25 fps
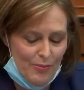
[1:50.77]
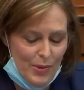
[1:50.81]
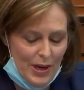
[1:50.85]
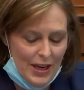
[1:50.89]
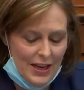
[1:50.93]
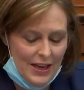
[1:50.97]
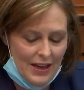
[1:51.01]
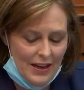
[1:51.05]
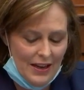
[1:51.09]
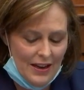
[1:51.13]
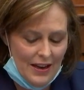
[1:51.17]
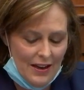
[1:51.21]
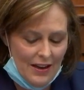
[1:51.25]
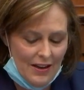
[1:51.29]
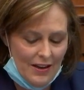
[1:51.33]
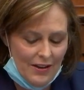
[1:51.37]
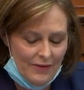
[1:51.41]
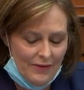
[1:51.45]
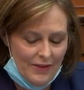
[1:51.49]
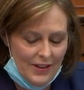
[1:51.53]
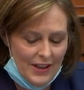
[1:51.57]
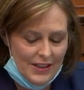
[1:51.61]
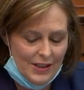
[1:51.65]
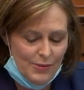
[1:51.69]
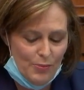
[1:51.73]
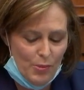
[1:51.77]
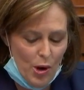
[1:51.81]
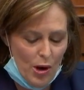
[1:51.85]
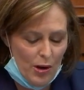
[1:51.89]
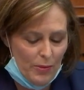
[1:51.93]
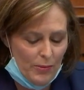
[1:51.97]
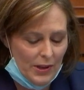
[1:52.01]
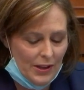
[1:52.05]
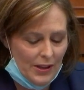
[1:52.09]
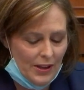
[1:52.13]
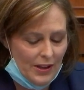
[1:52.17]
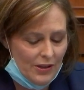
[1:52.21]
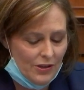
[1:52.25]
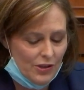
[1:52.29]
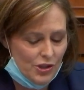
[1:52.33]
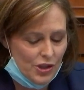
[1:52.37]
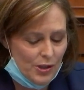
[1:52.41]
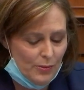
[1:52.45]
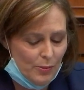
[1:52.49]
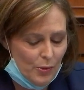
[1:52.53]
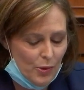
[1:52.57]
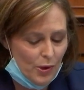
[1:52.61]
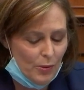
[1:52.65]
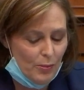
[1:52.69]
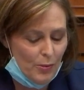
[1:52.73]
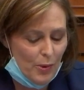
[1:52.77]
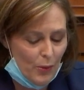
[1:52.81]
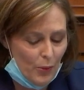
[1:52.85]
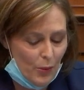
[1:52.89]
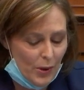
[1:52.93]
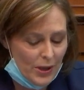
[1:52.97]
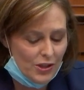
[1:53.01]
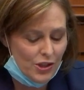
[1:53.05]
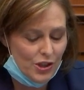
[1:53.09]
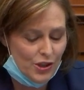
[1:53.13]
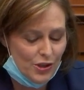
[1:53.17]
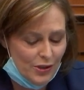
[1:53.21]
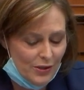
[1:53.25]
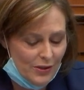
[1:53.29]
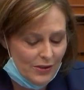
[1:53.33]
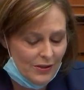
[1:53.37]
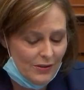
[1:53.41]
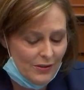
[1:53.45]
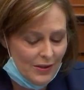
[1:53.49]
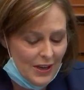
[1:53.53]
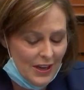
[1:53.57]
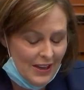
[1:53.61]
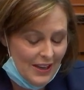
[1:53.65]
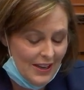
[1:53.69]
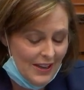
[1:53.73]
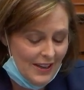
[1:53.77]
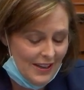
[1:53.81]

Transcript: meeting of the department leadership group at which you